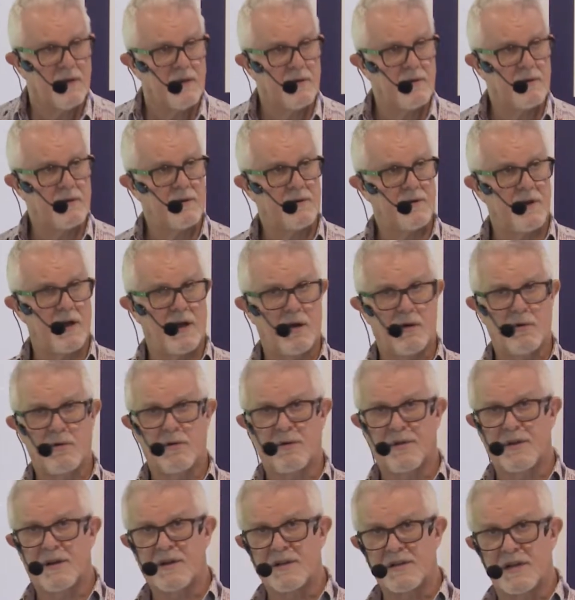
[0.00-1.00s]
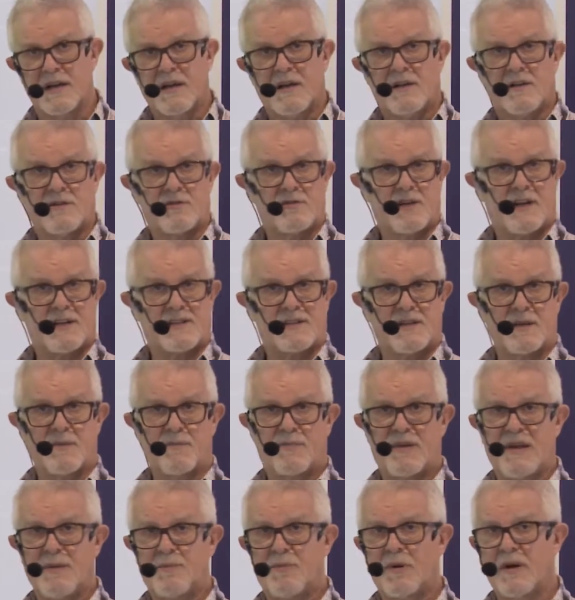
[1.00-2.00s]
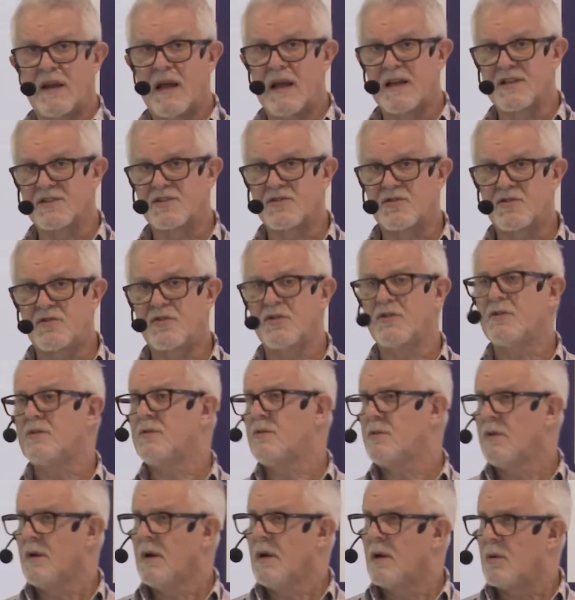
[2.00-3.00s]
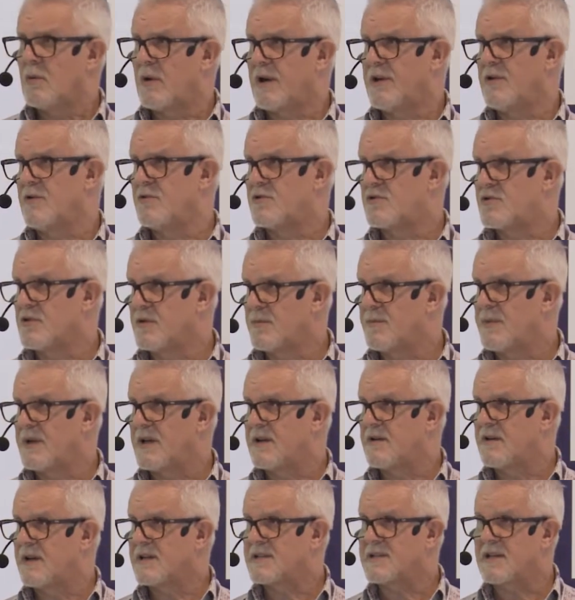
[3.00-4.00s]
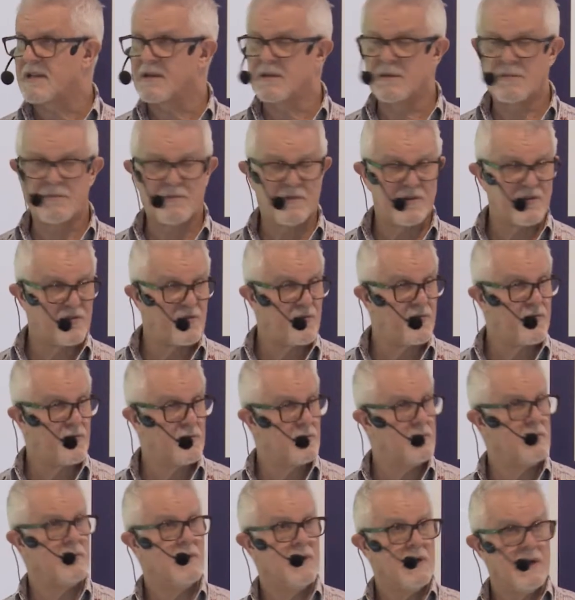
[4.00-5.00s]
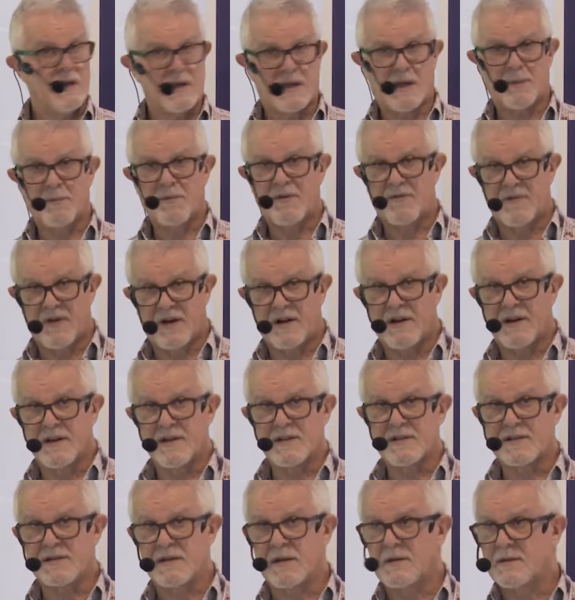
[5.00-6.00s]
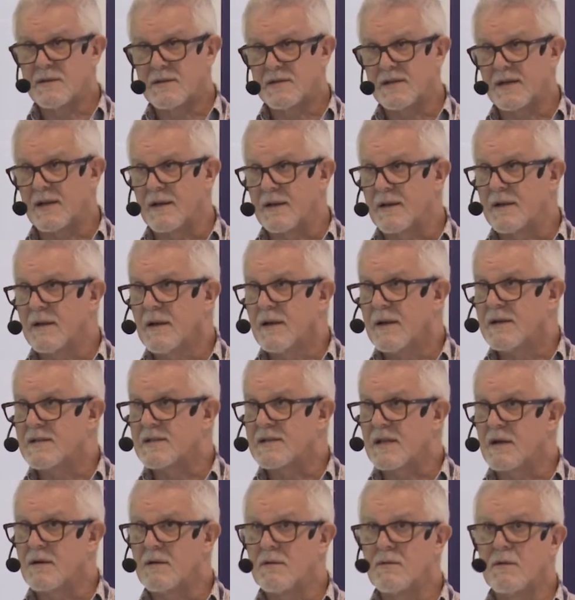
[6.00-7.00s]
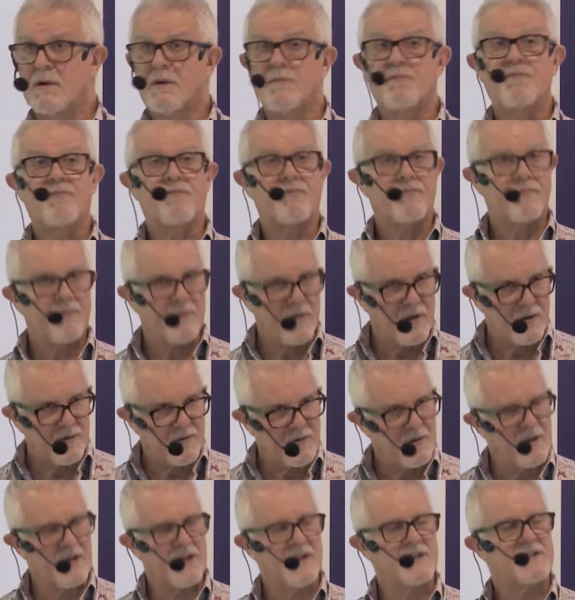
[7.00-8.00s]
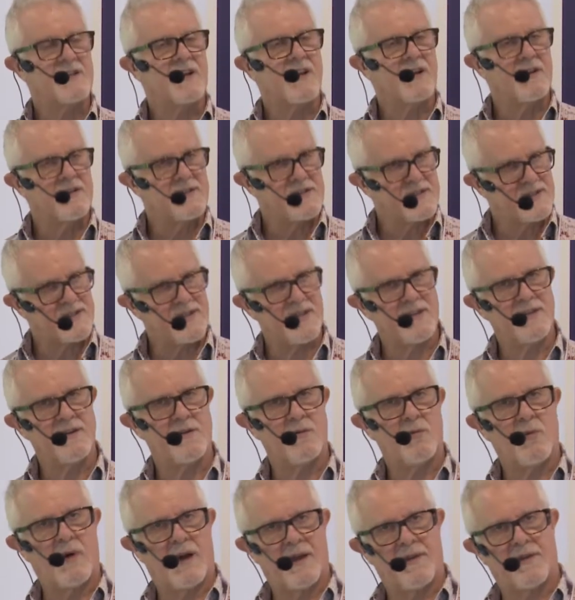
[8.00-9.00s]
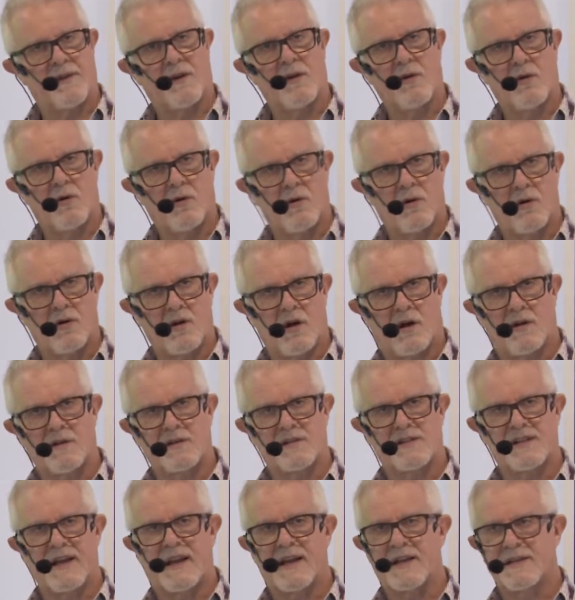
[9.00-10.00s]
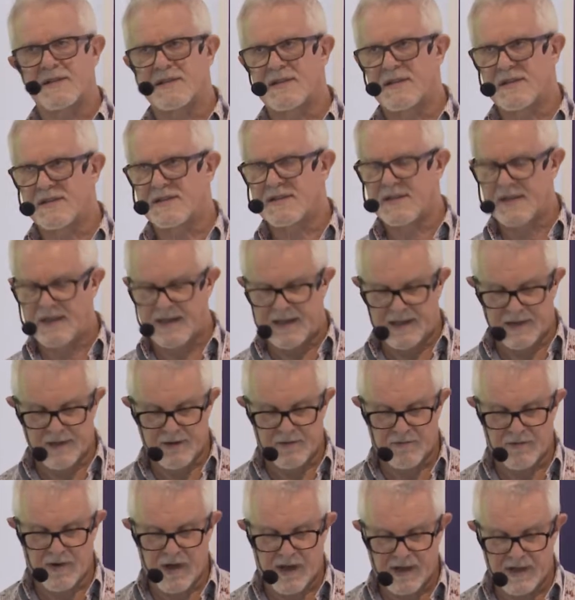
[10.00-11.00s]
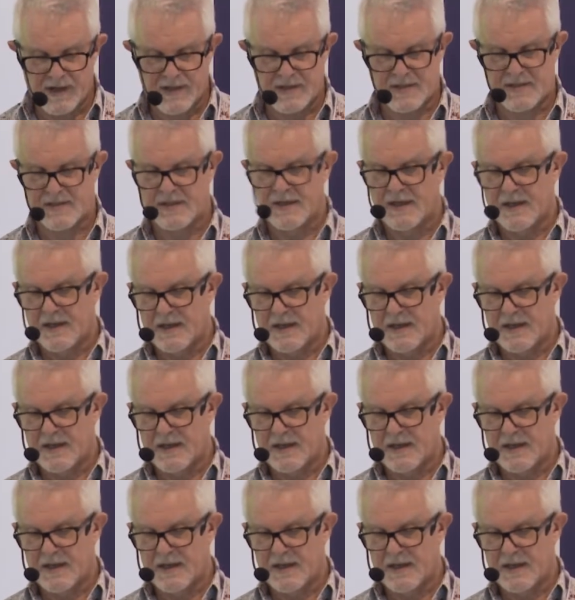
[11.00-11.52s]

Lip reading: you'll know that addressing people as tu, when you should be addressing them as vous, can be very insulting. So you need to consider whether your context is in the right